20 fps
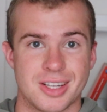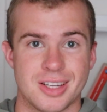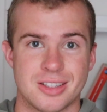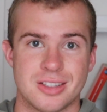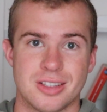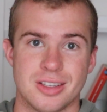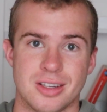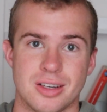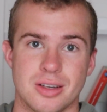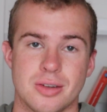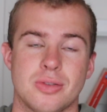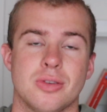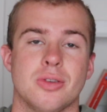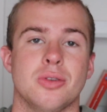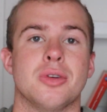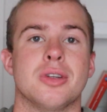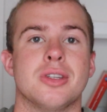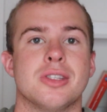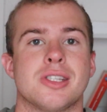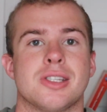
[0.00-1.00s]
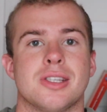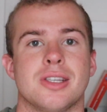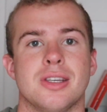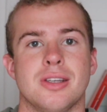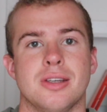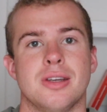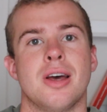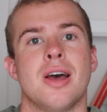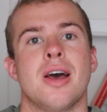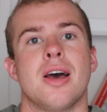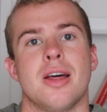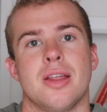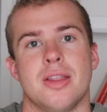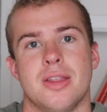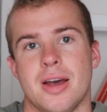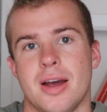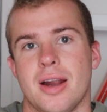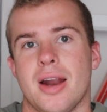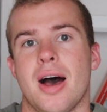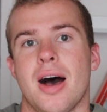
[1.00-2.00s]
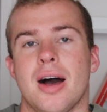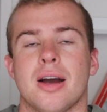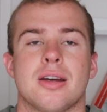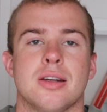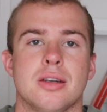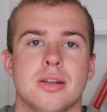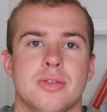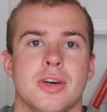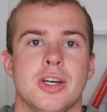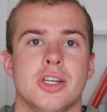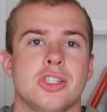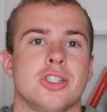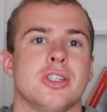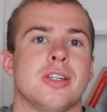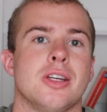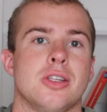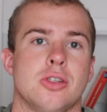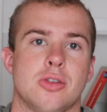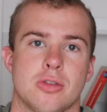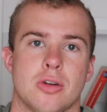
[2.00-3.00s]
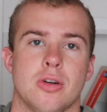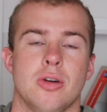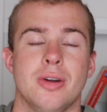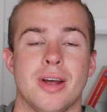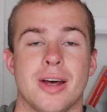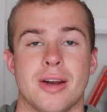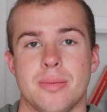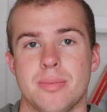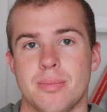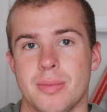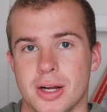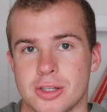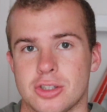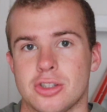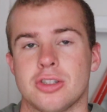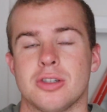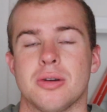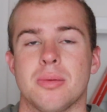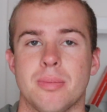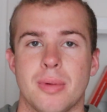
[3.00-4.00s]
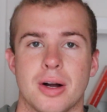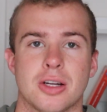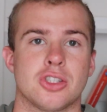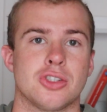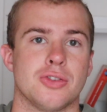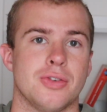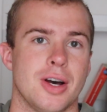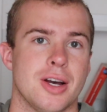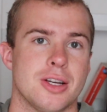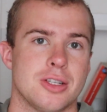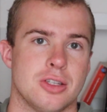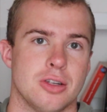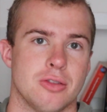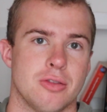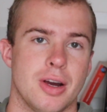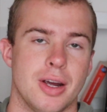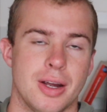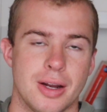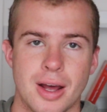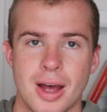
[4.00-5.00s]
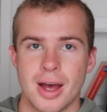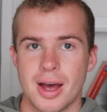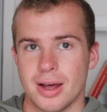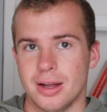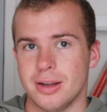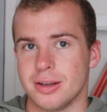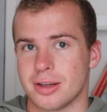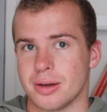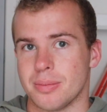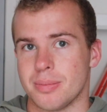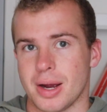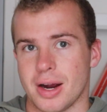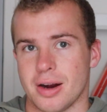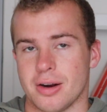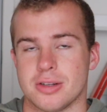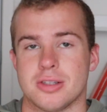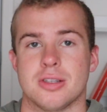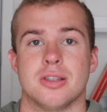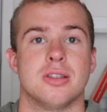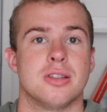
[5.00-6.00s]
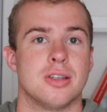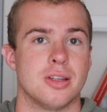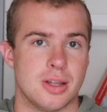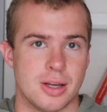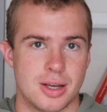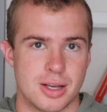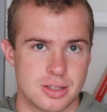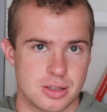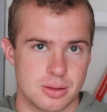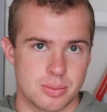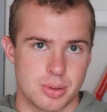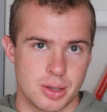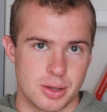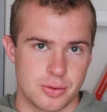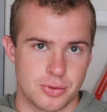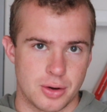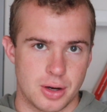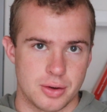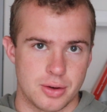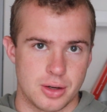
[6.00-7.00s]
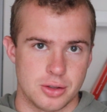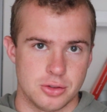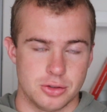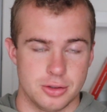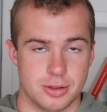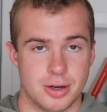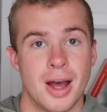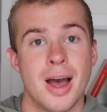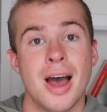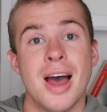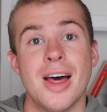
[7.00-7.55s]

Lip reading: ETF, you can see that ARK Innovation has grown at a much, much faster rate in comparison to the S&P 500.